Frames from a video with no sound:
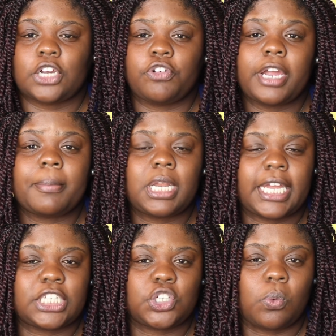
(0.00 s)
the Cream of
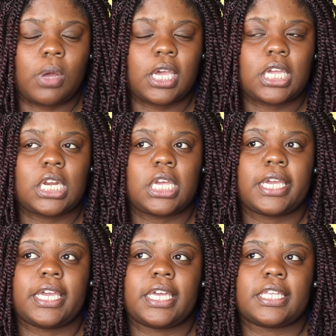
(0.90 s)
Nature one
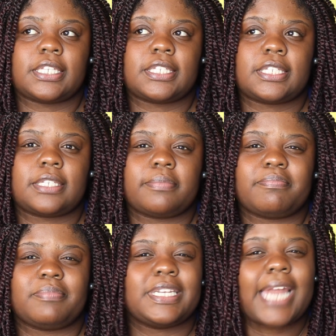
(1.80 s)
is
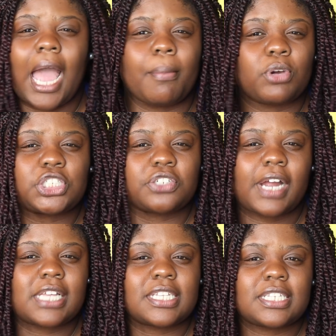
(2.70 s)
not
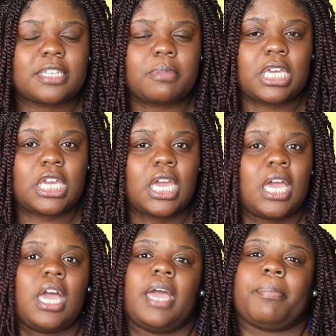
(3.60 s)
moisturizing to me,
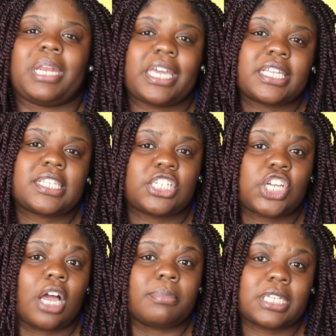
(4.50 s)
but it gets the
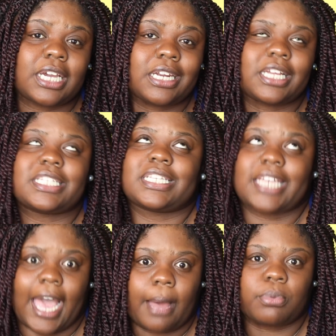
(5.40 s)
job done because it's
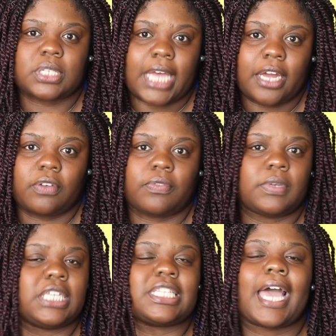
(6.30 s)
an apple cider,
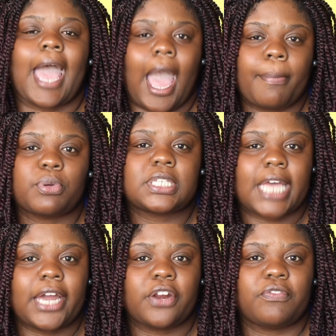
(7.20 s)
it's an apple
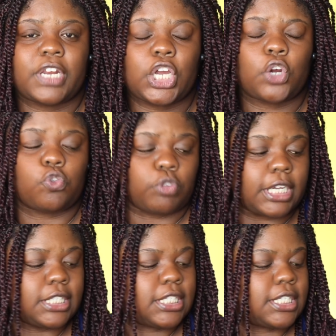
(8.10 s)
cider vinegar
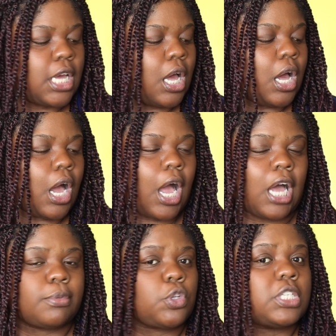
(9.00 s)
rinse.
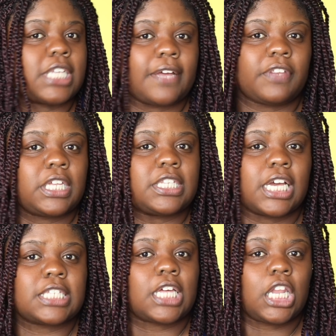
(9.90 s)
So it definitely
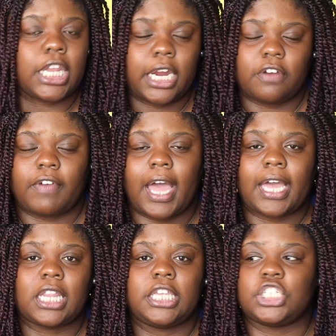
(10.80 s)
does clarify,
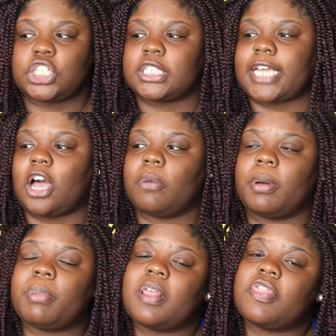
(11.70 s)
cleans your scalp,
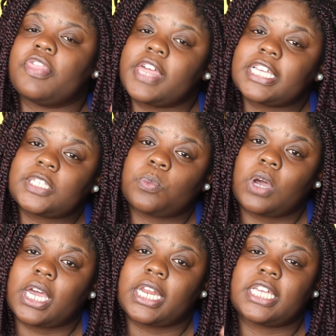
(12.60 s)
but this
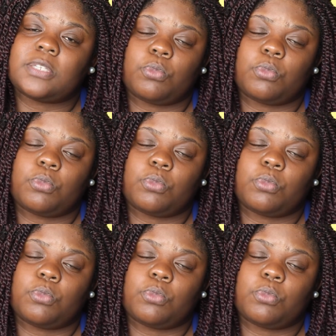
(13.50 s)
one is